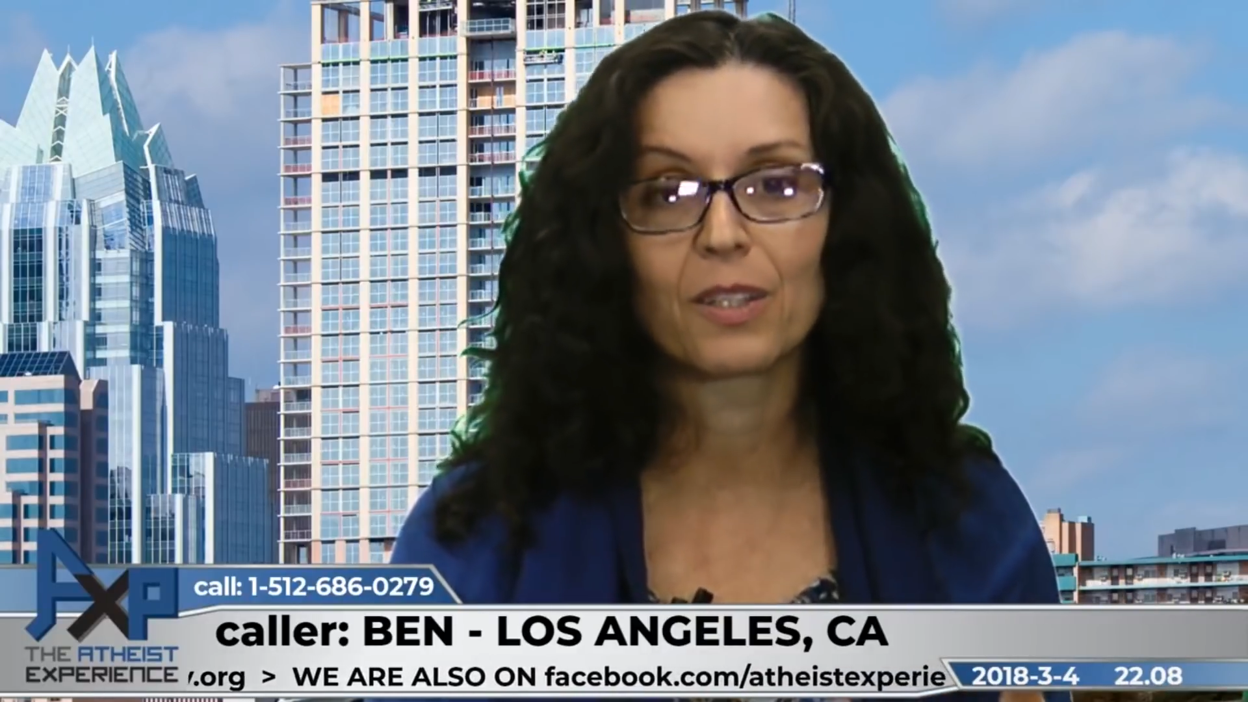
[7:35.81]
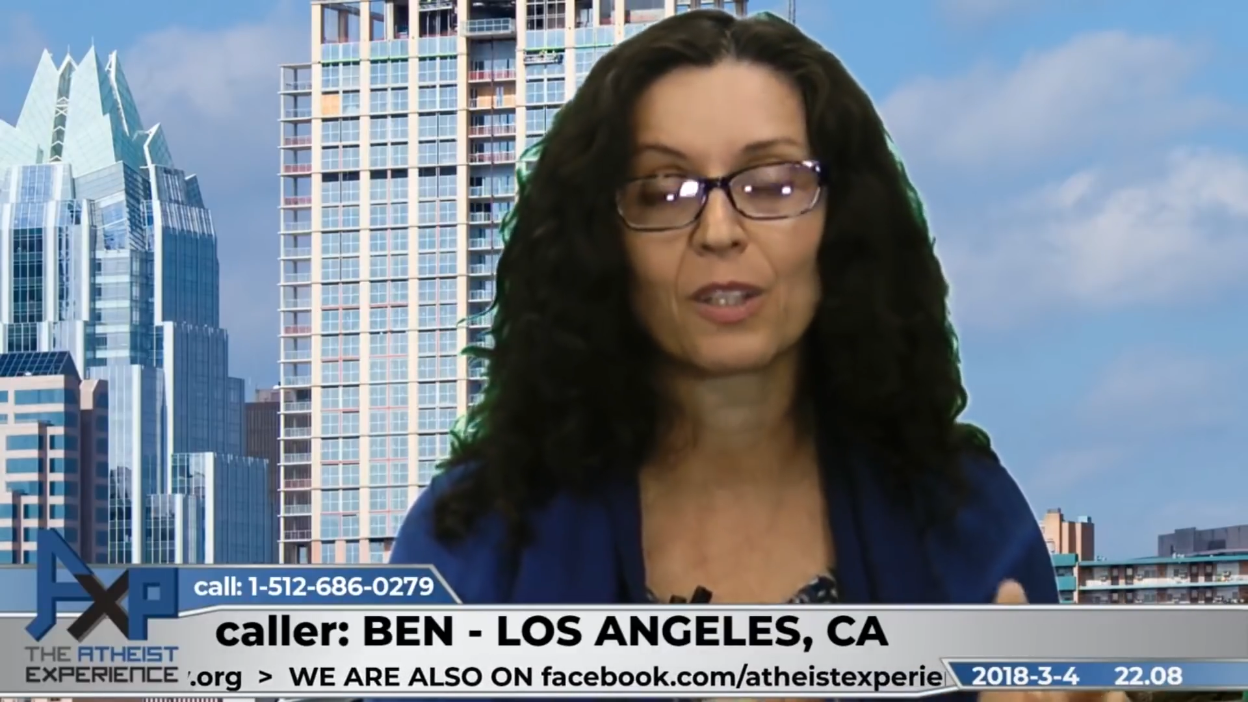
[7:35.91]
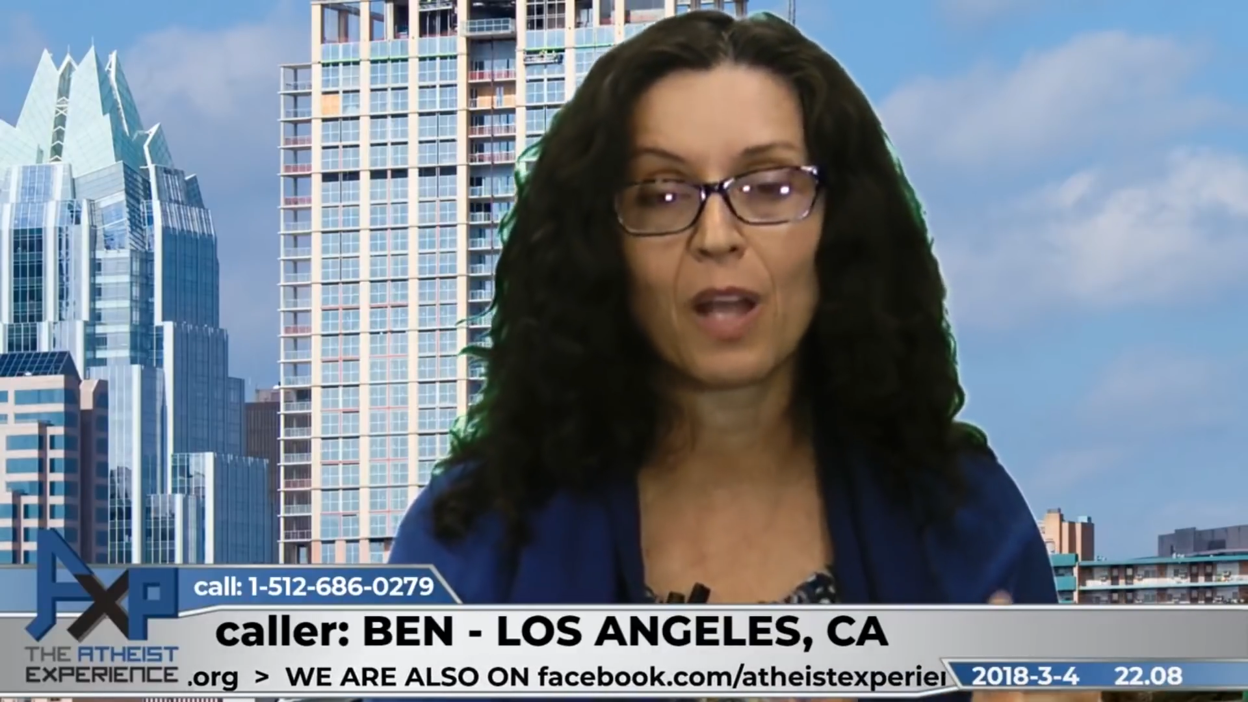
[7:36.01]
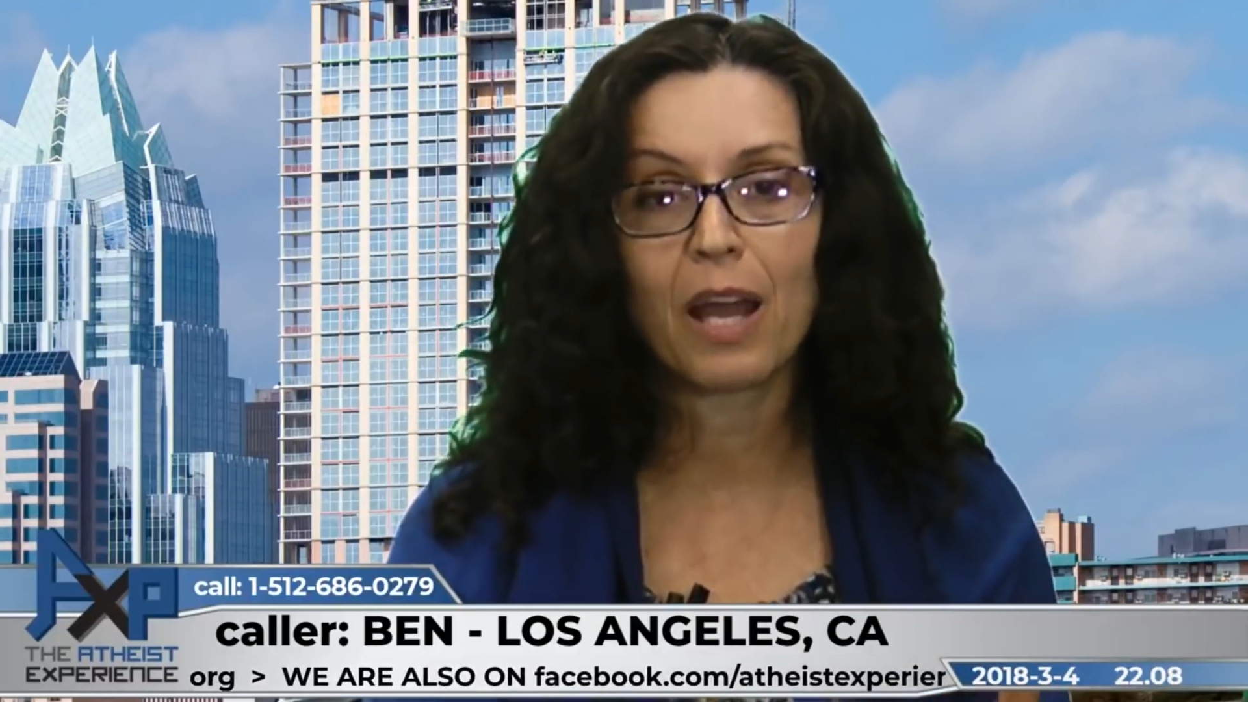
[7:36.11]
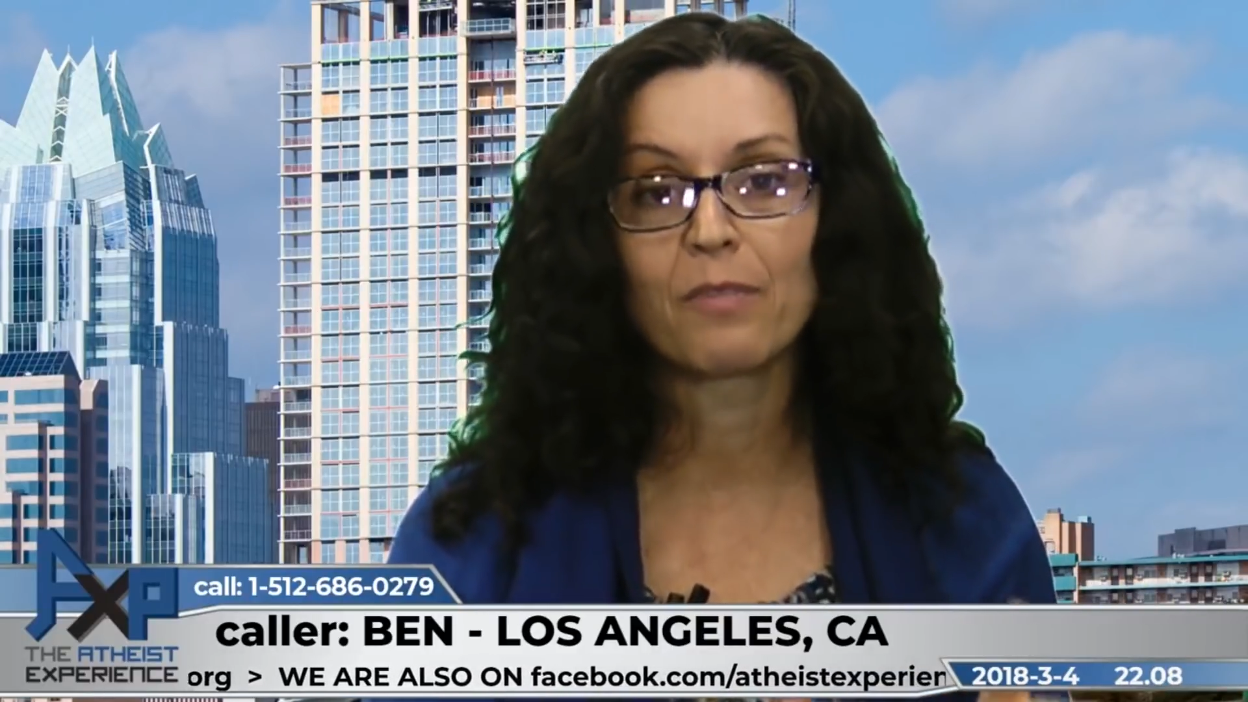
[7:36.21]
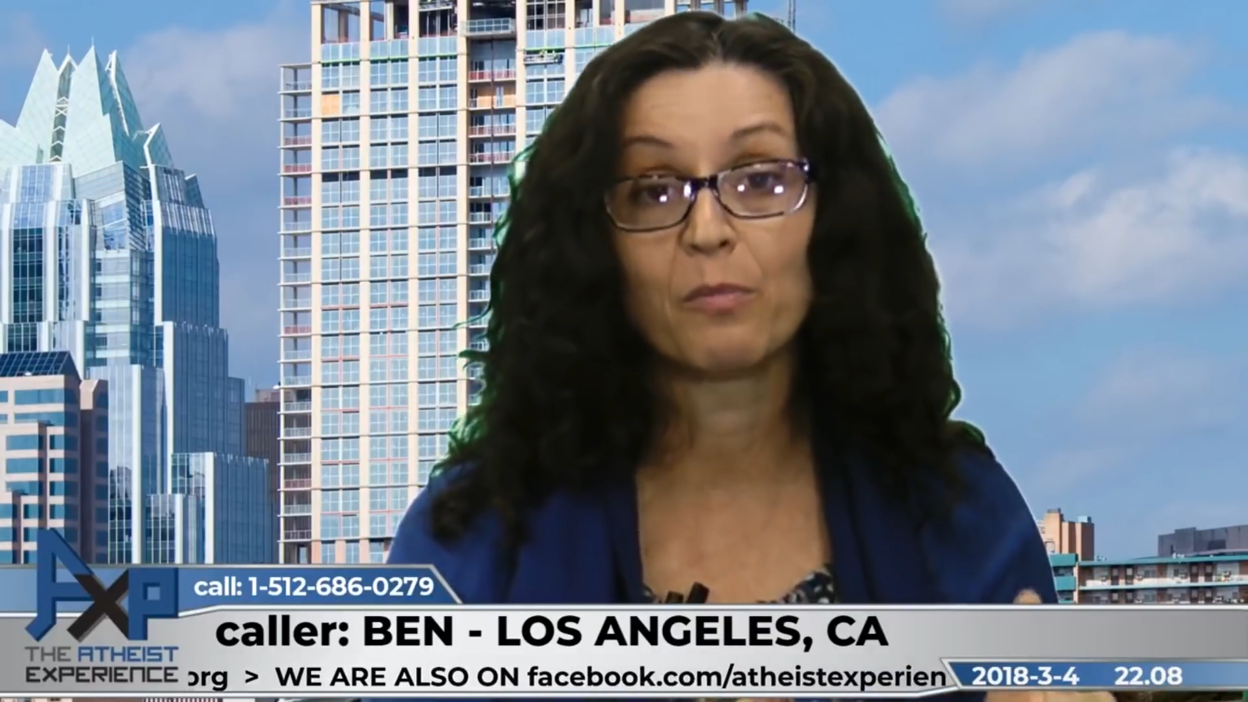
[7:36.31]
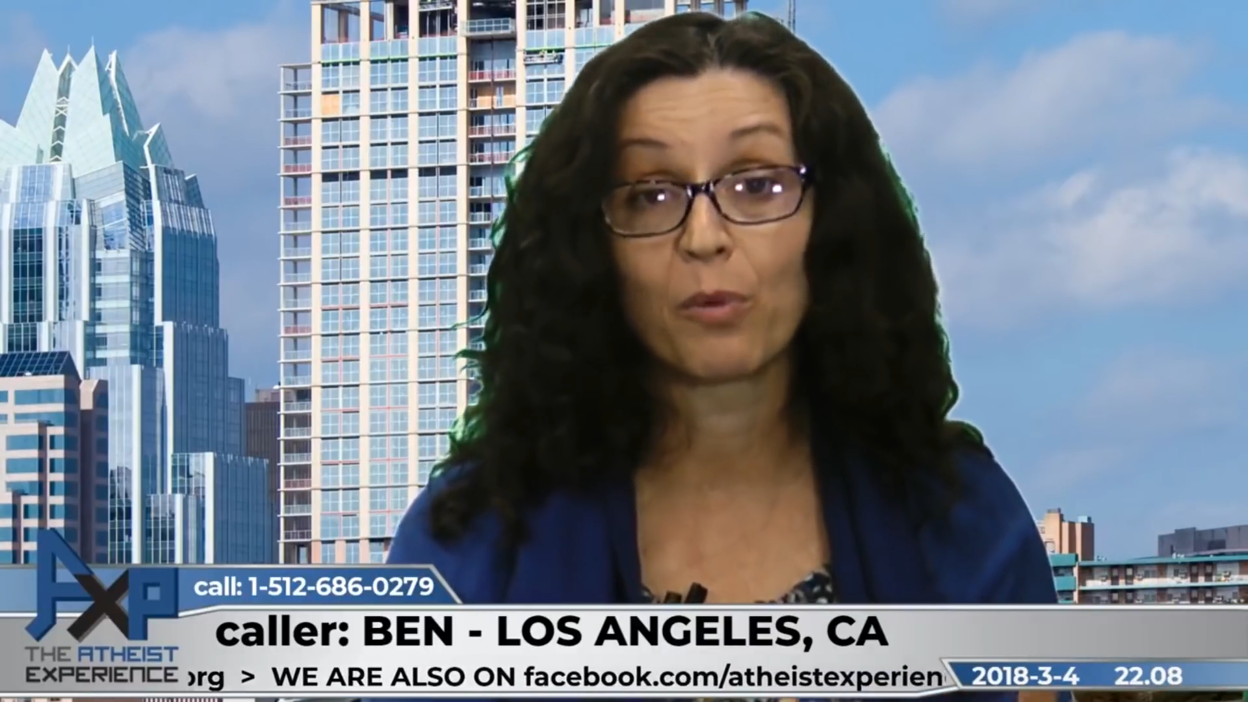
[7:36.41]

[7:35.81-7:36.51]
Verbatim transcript: it's alive